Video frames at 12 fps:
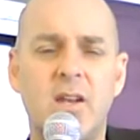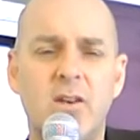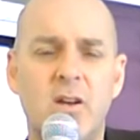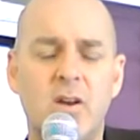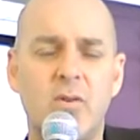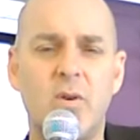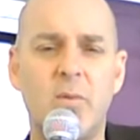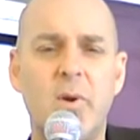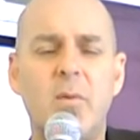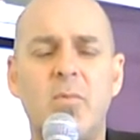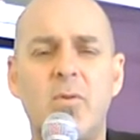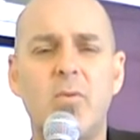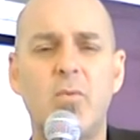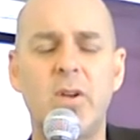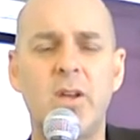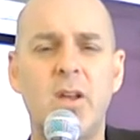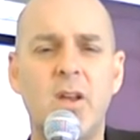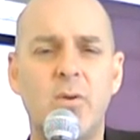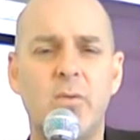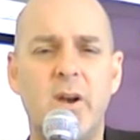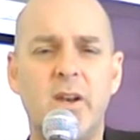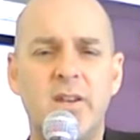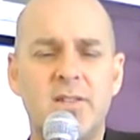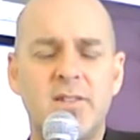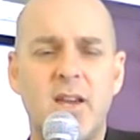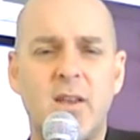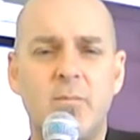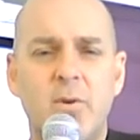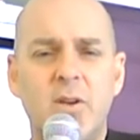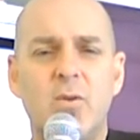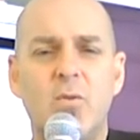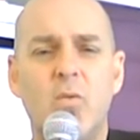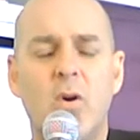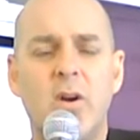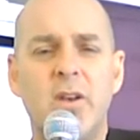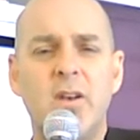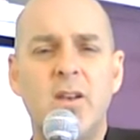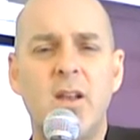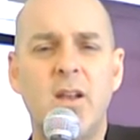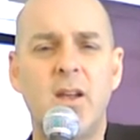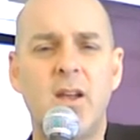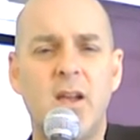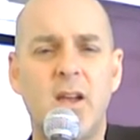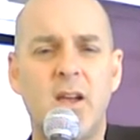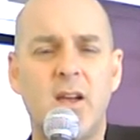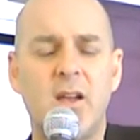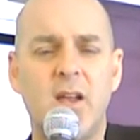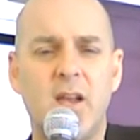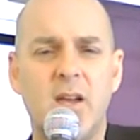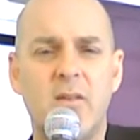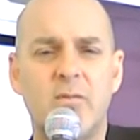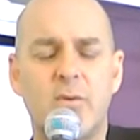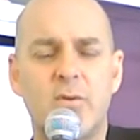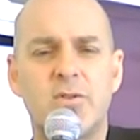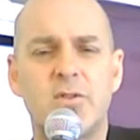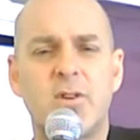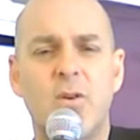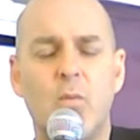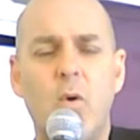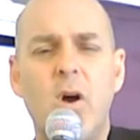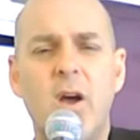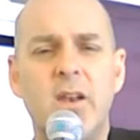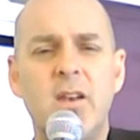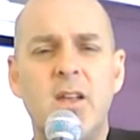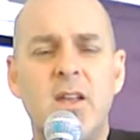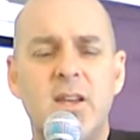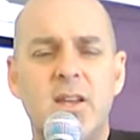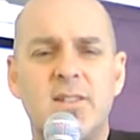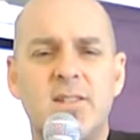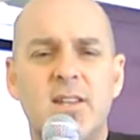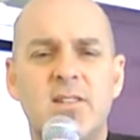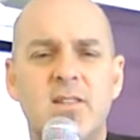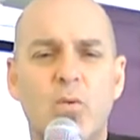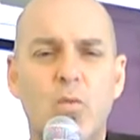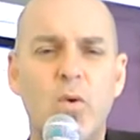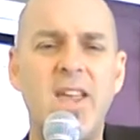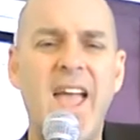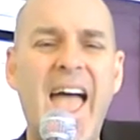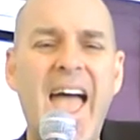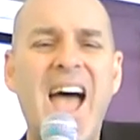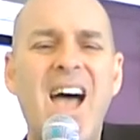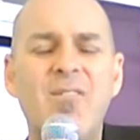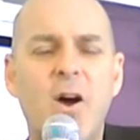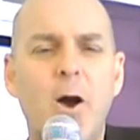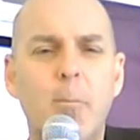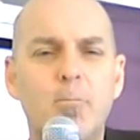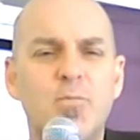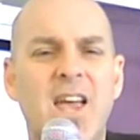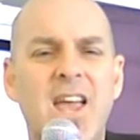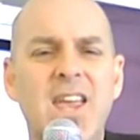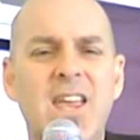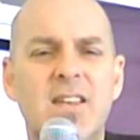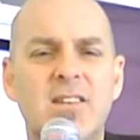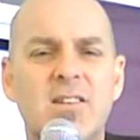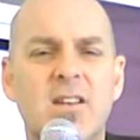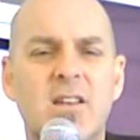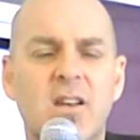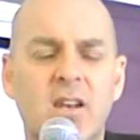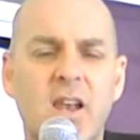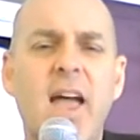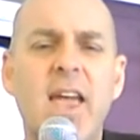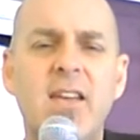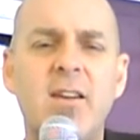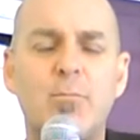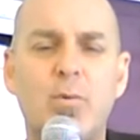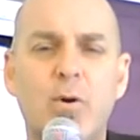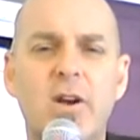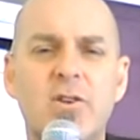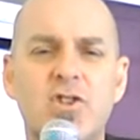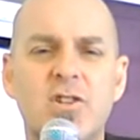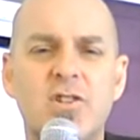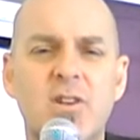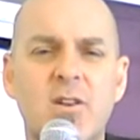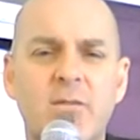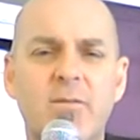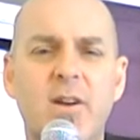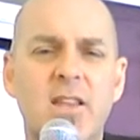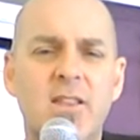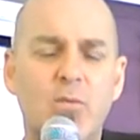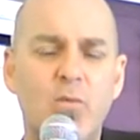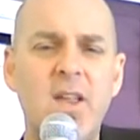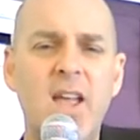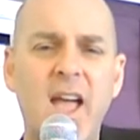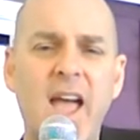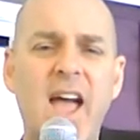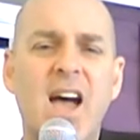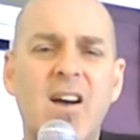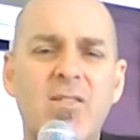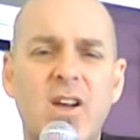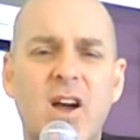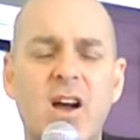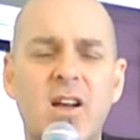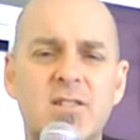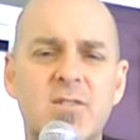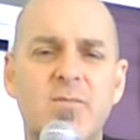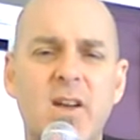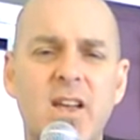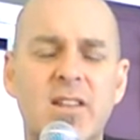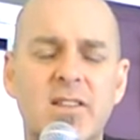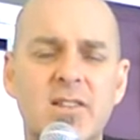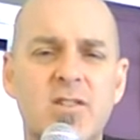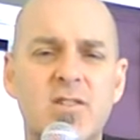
And uh, remember, we read in 2 Peter 1 and, and verse 1, it says that we have obtained like precious faith. We have God's faith.